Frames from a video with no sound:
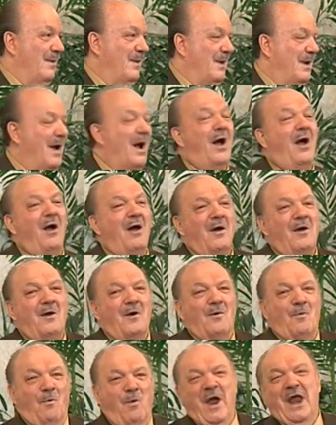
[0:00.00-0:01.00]
Huh?
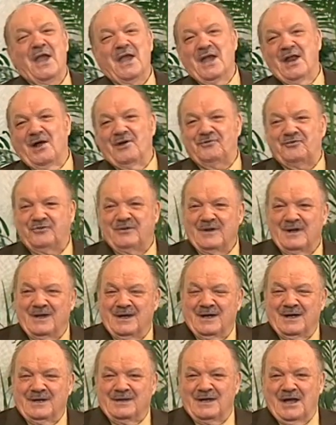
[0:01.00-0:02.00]
Witness
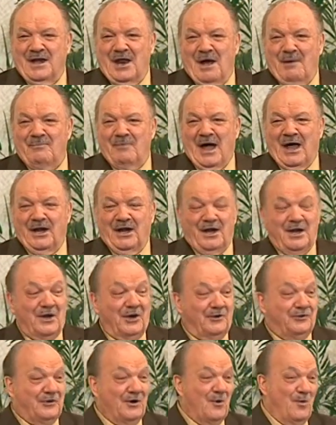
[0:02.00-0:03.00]
that I'm not in
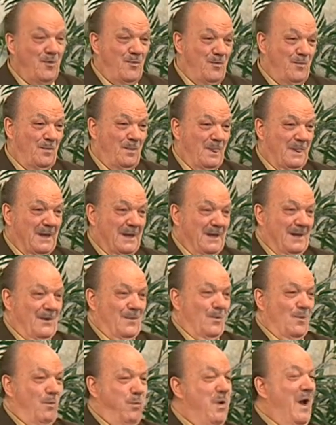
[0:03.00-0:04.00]
the tomb.
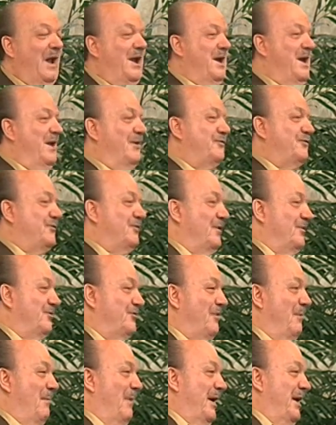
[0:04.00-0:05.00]
Witness
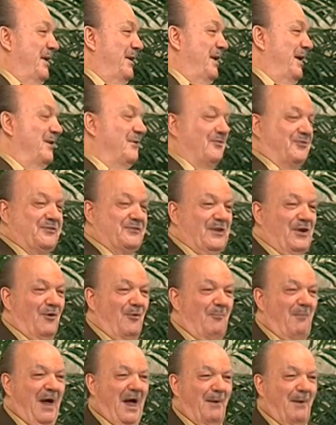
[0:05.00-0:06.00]
somebody didn't
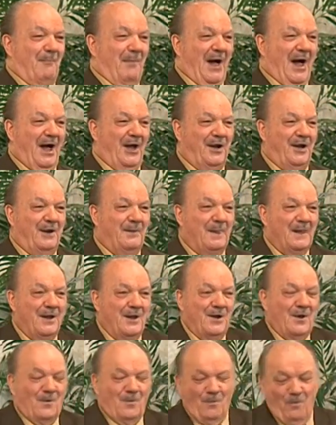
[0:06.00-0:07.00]
steal my body.
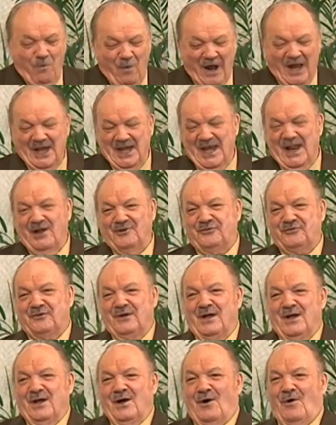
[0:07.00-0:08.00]
Witness
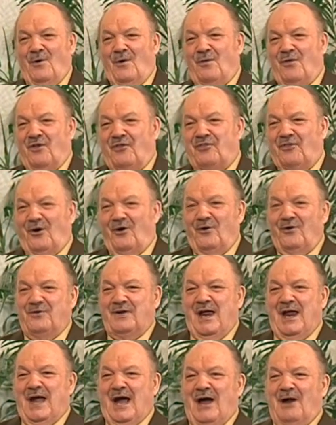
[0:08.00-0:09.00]
on the third
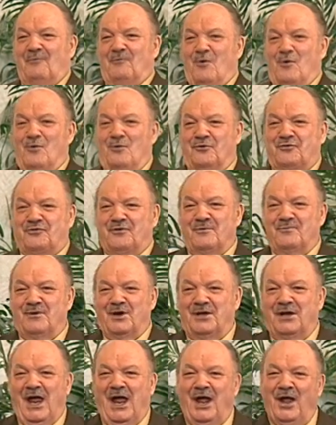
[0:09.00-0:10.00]
day I rose from
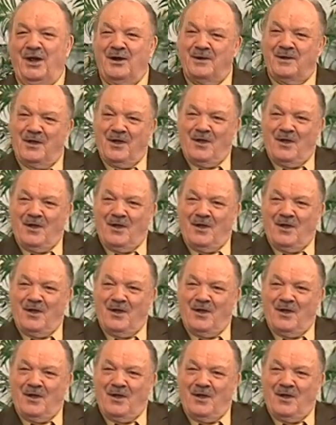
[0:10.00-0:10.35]
the dead.